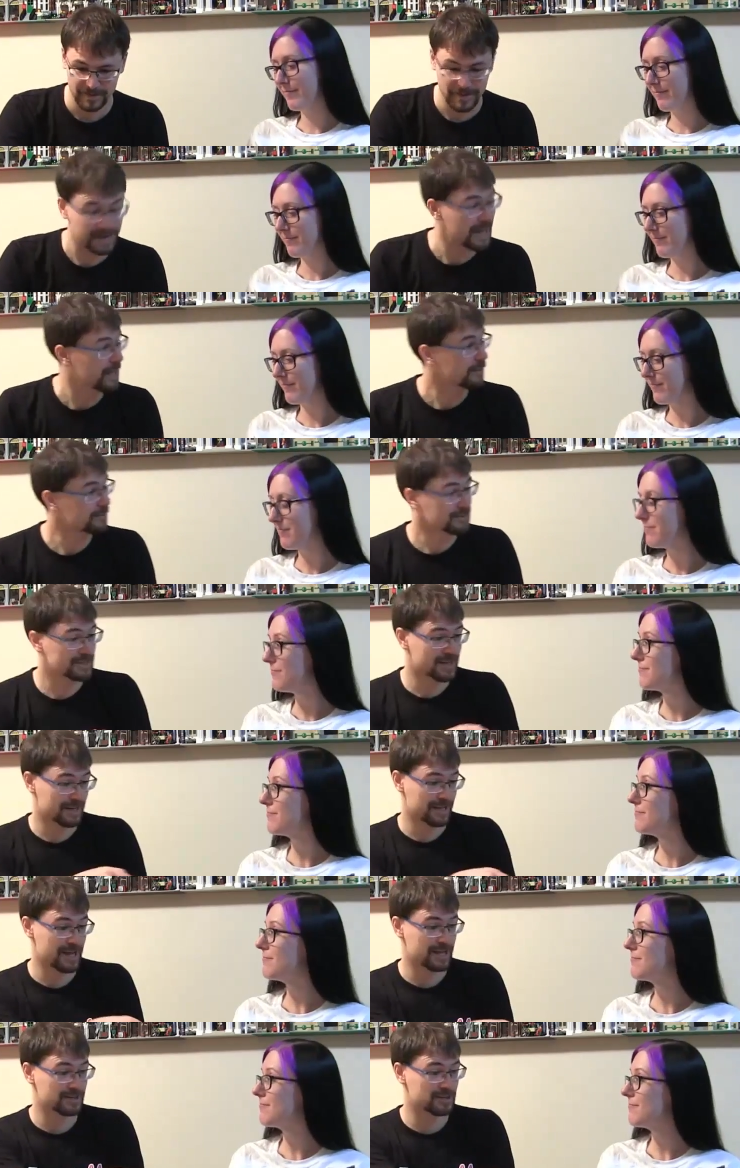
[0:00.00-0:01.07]
Speaker 1: That elf set
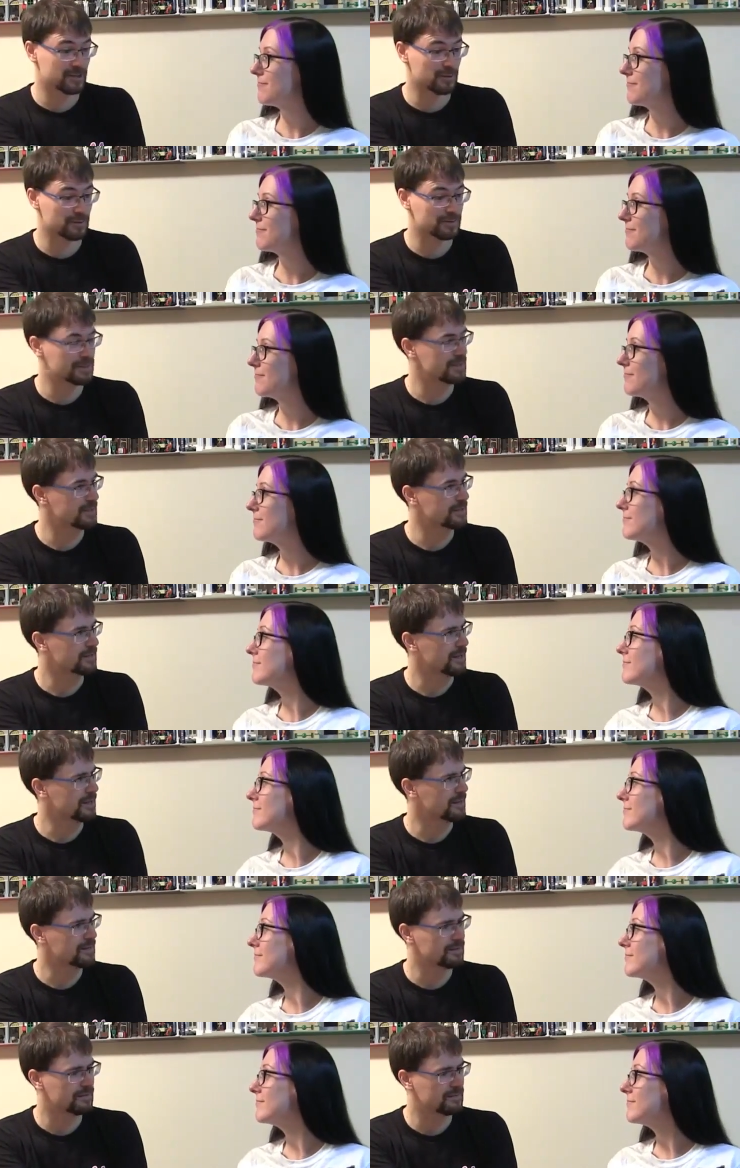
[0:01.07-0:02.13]
has those in like
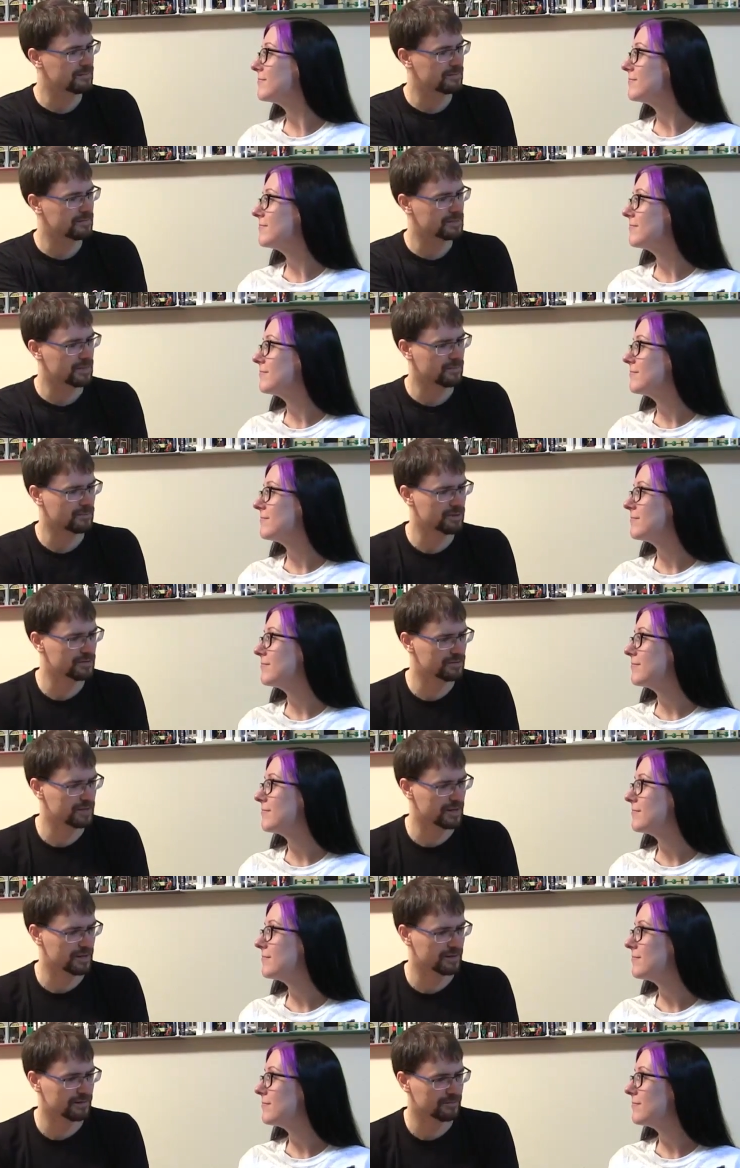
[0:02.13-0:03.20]
some weird
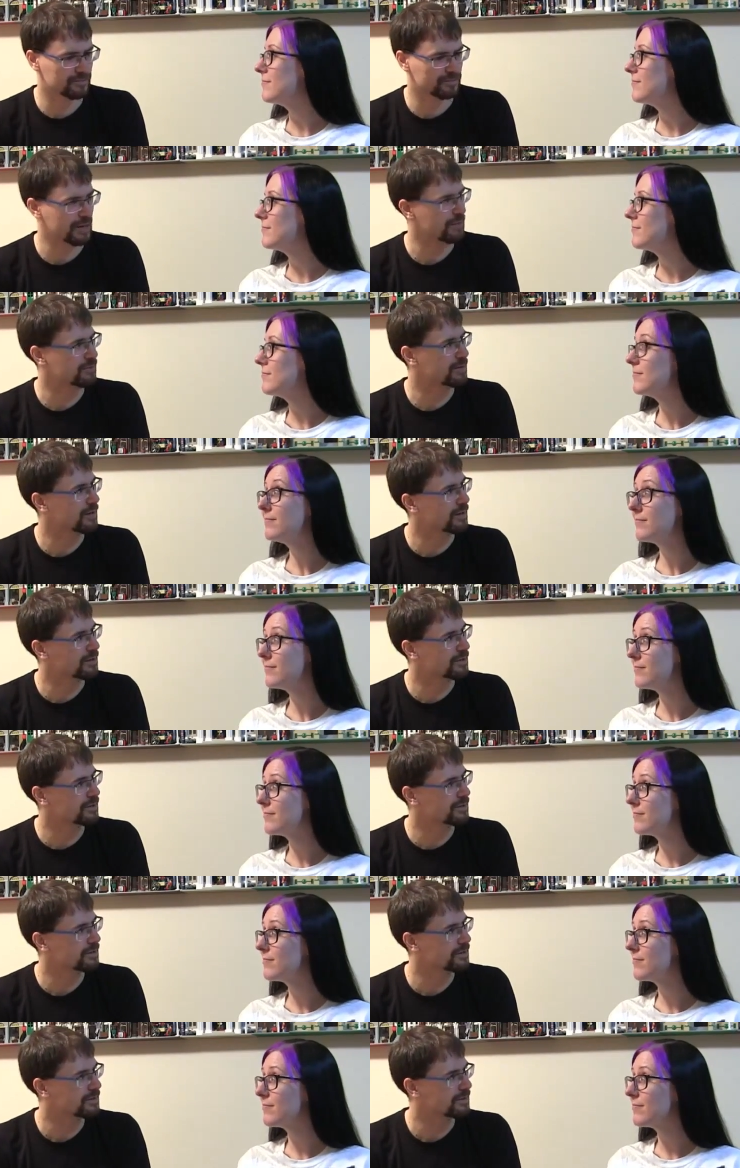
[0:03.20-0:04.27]
like brown color.
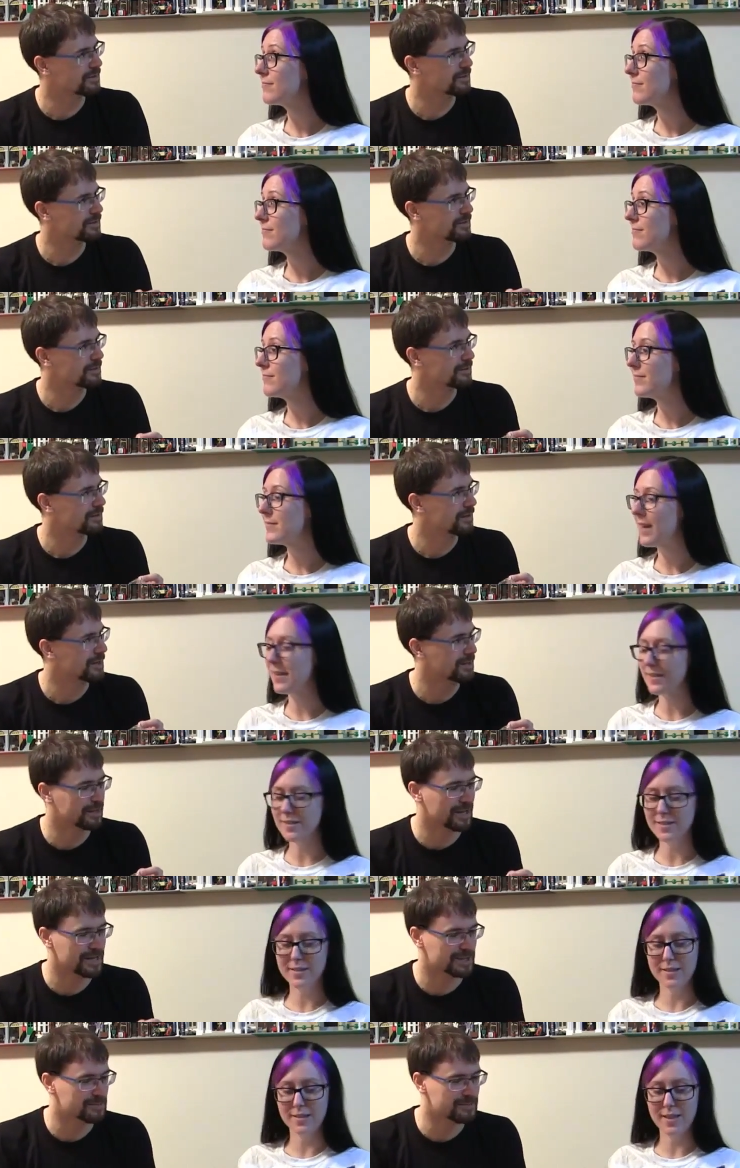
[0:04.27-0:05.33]
That's,
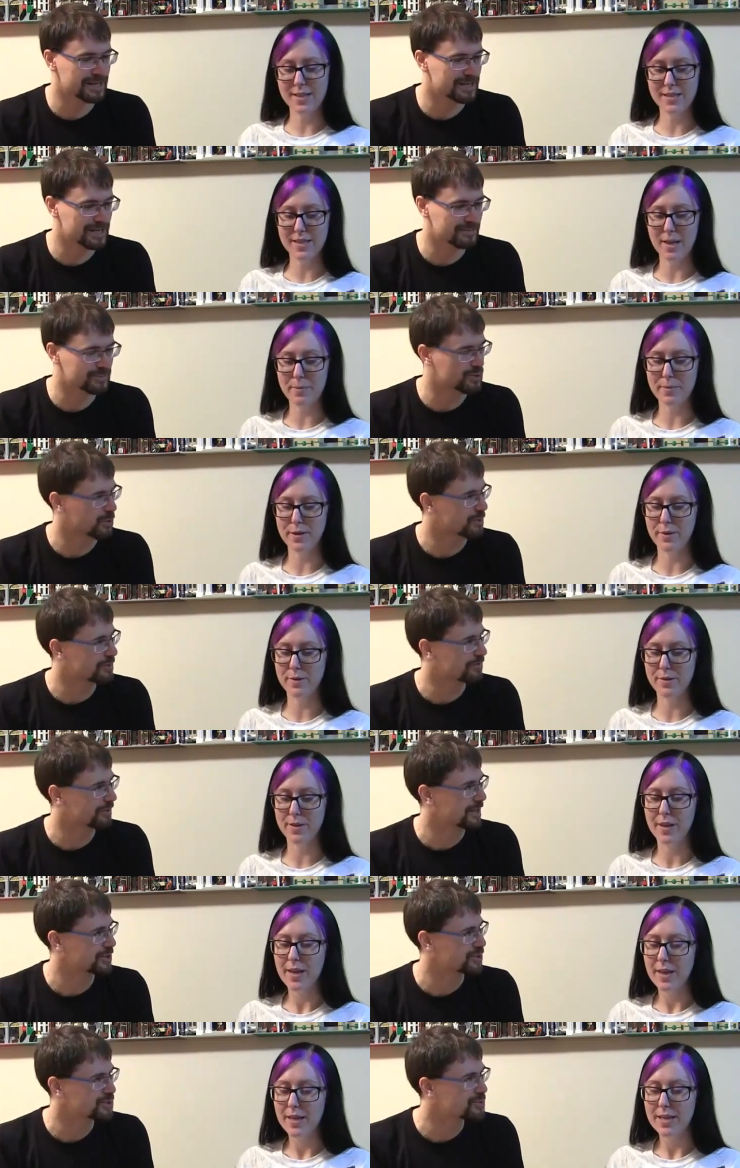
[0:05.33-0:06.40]
Speaker 2: Lights, that's medium, dark,
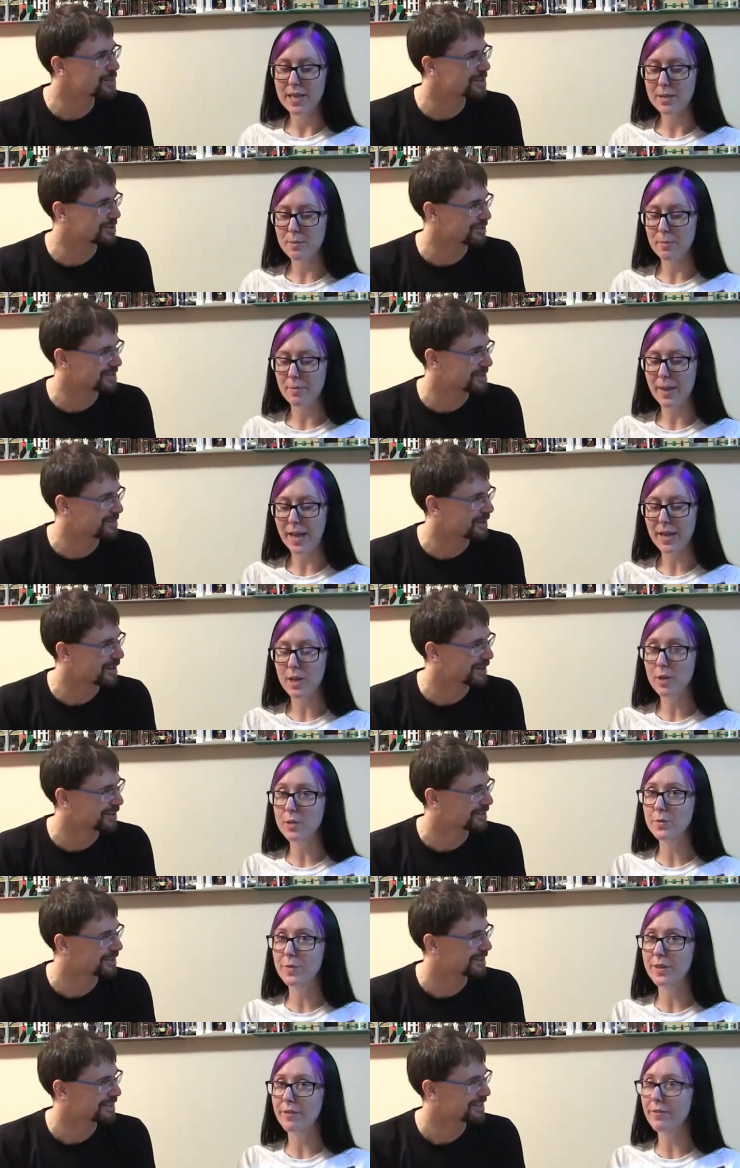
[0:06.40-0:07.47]
flesh, and nougat or some color. Black goes
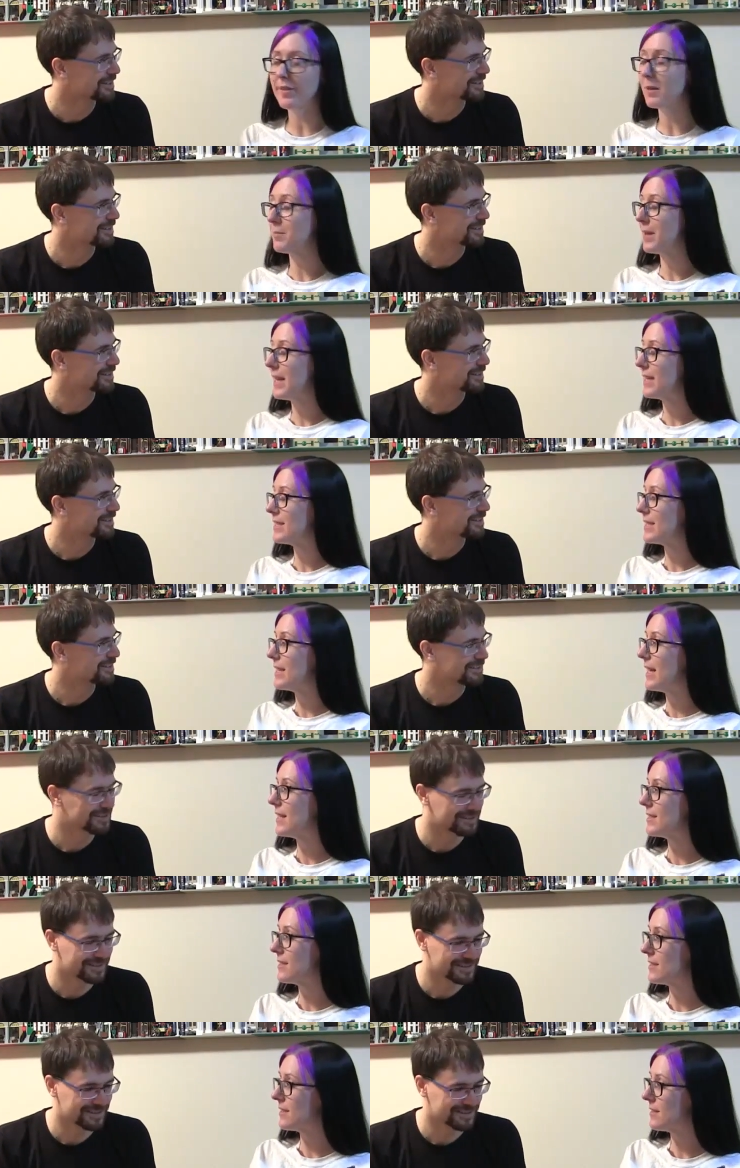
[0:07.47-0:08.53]
with everything. Black is
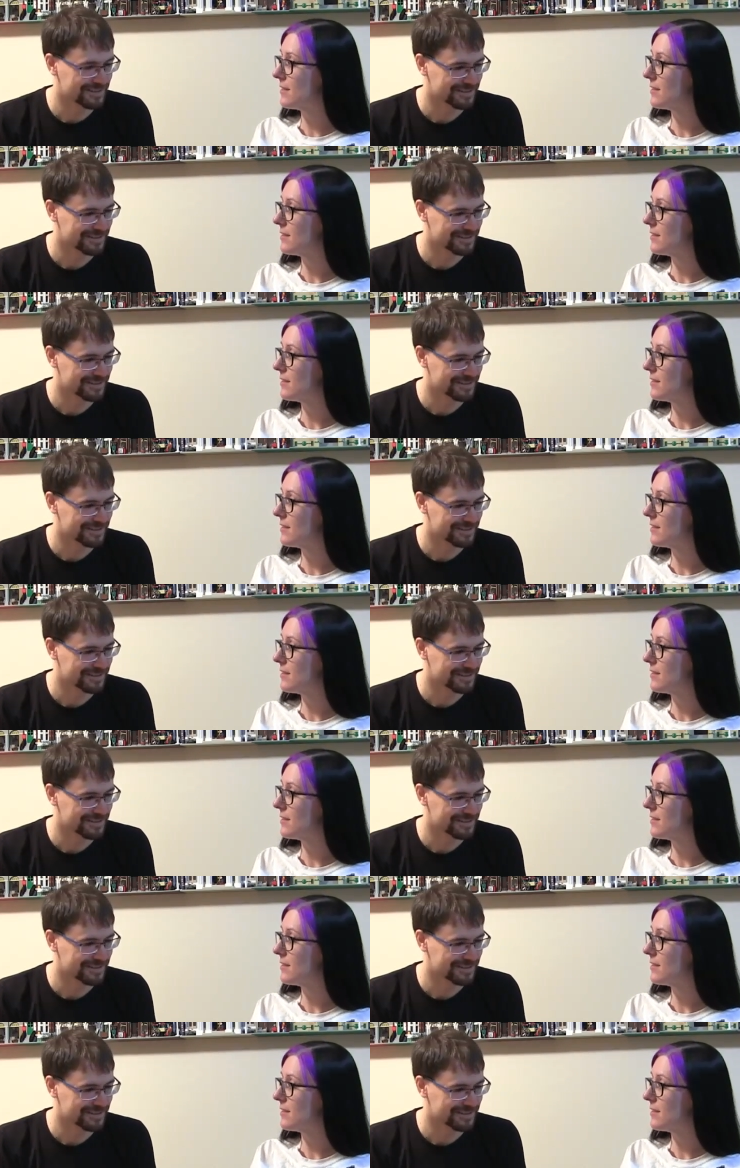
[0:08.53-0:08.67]
classic.